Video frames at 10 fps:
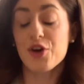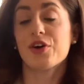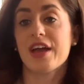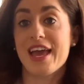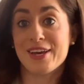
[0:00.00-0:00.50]

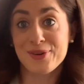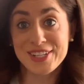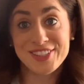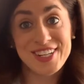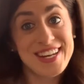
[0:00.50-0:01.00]
Okay,
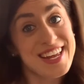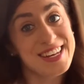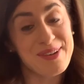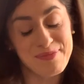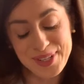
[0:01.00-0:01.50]
question
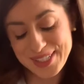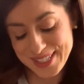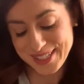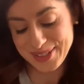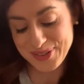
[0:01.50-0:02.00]
number
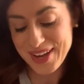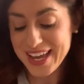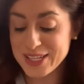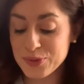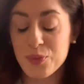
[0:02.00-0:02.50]
2
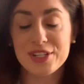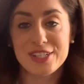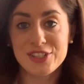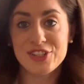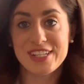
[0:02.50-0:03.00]
is, what
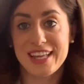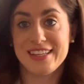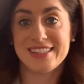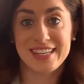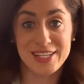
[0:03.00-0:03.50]
does your
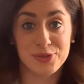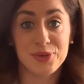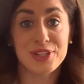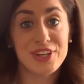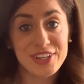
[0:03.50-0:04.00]
daily
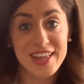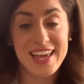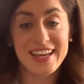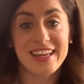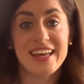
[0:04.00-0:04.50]
schedule look
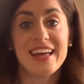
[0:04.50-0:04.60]
like?